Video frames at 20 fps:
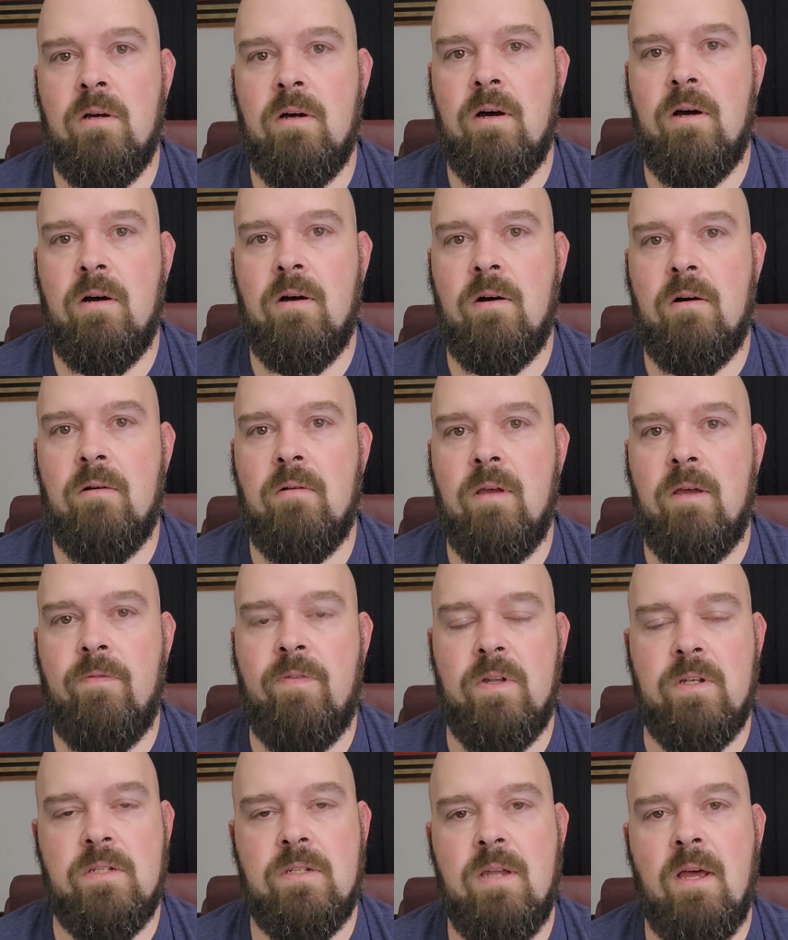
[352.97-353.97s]

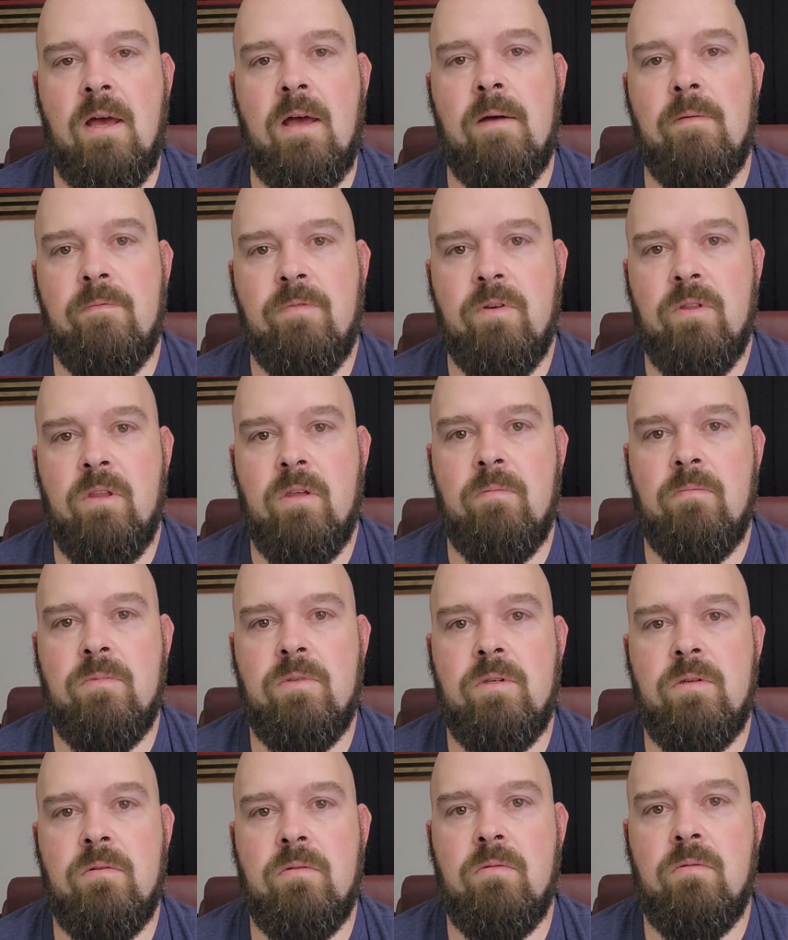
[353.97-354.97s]
if it's time for them
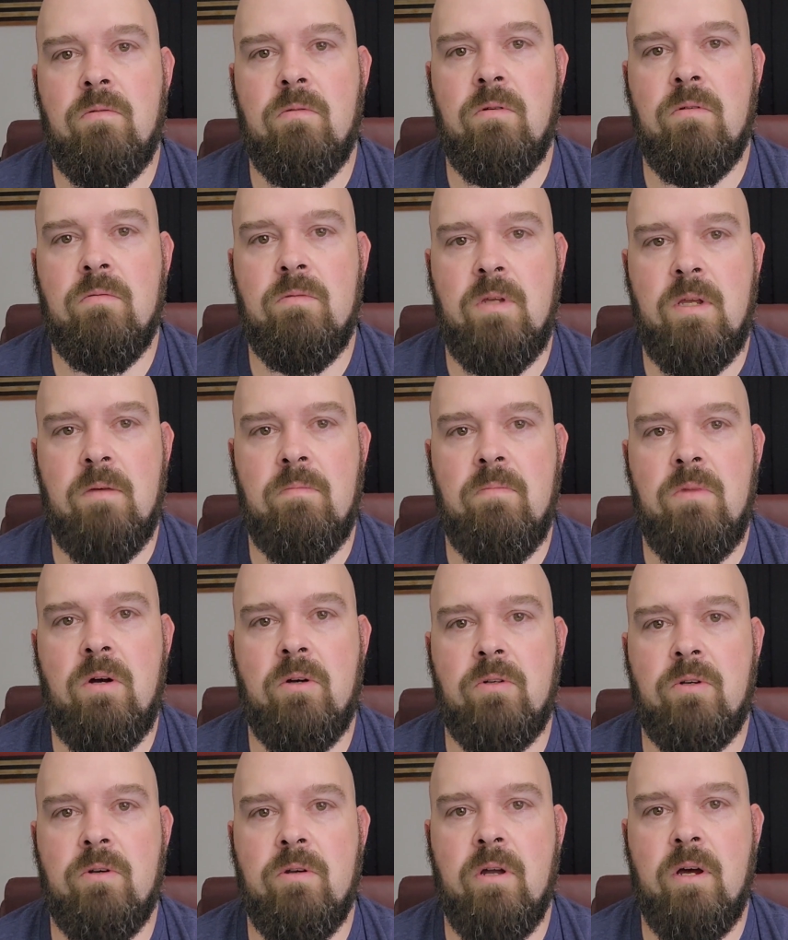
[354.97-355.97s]
to get
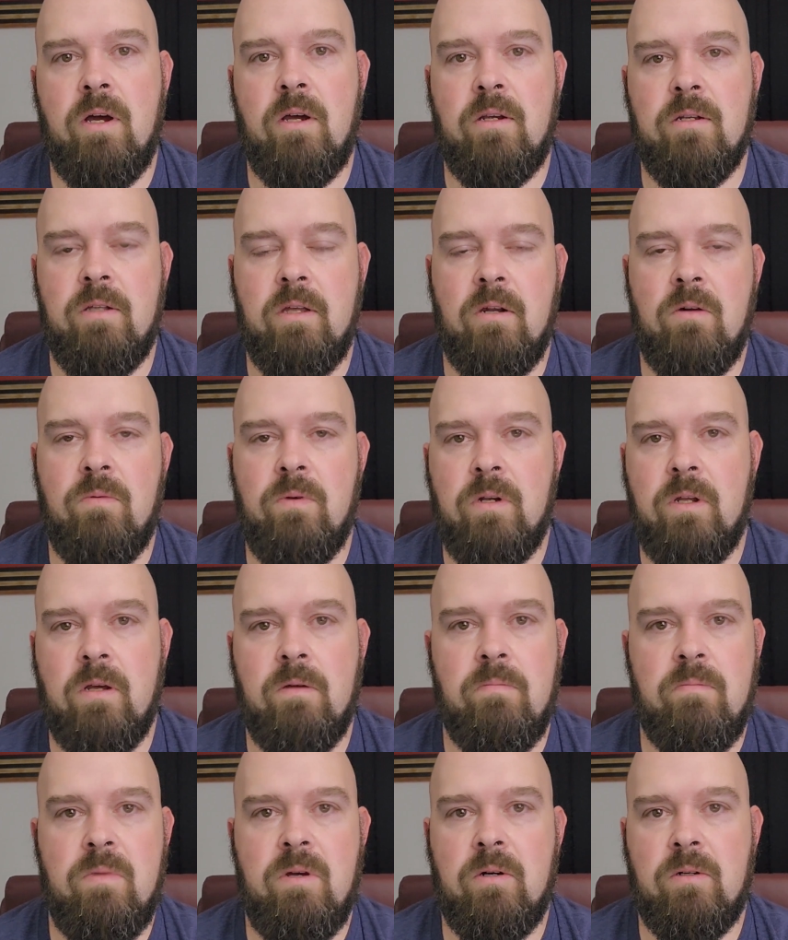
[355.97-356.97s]
milked or not, because they don't want to
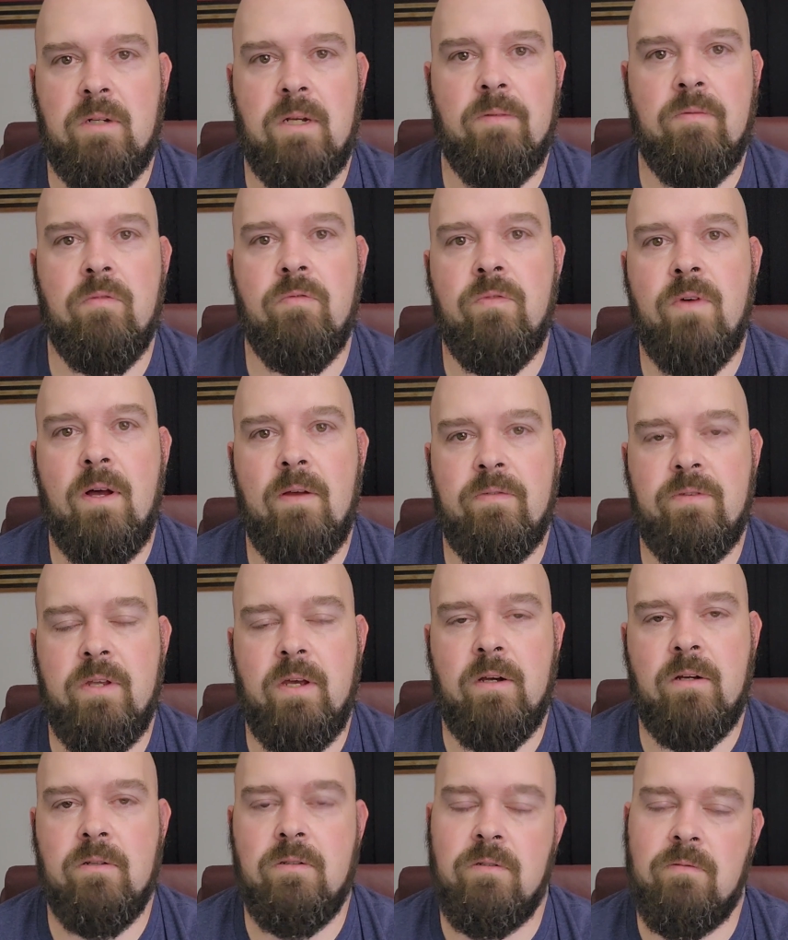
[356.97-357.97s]
get milked every 5
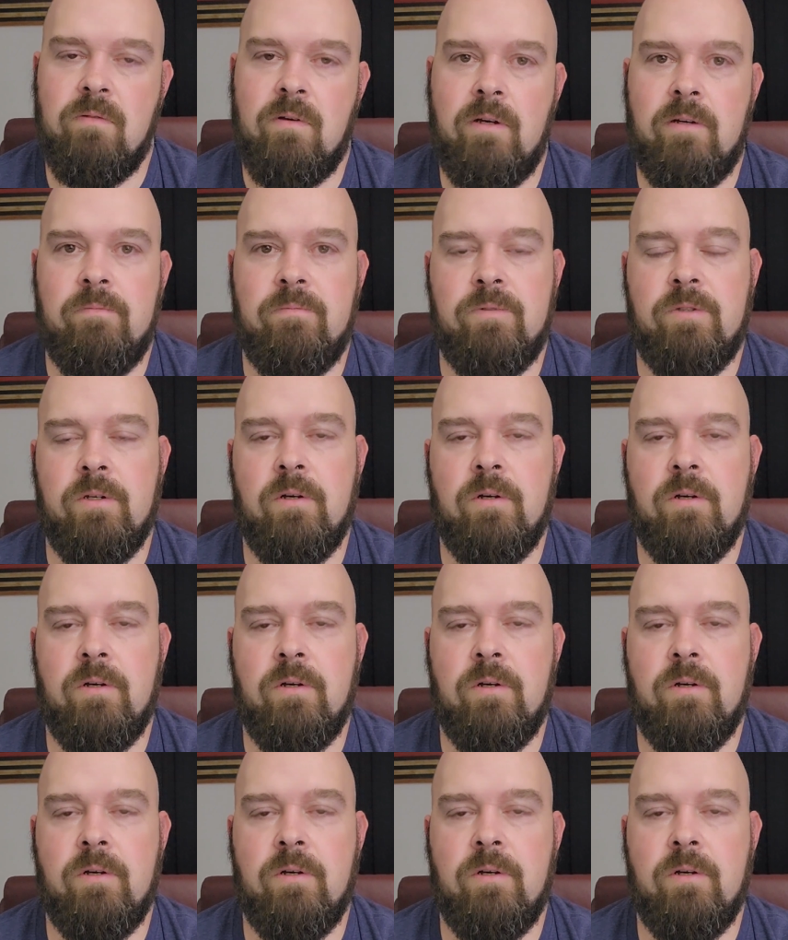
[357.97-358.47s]
seconds, right?